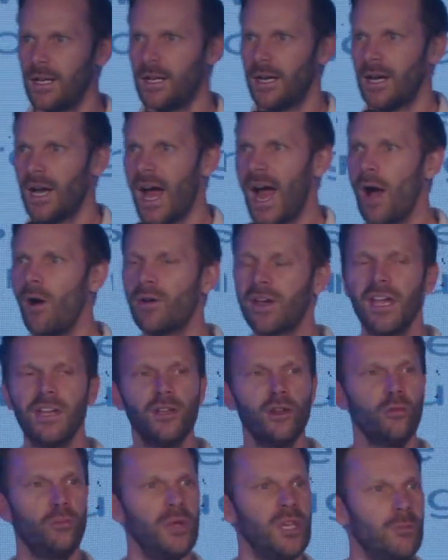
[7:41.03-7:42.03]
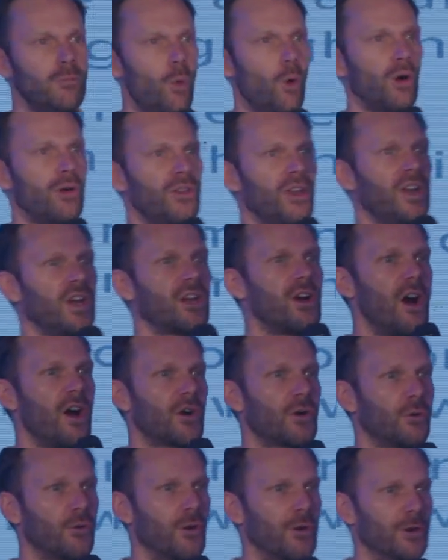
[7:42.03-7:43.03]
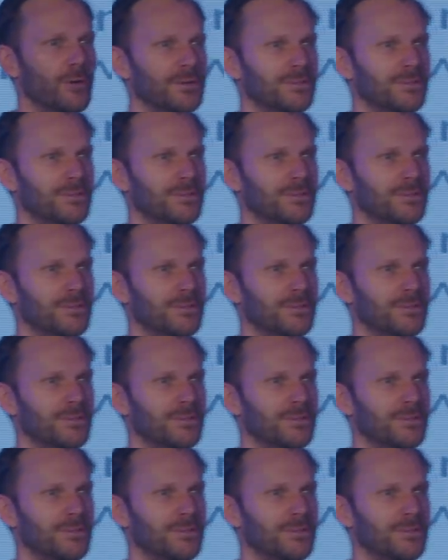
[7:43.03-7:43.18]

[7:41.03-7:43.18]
How can you be more than a conqueror?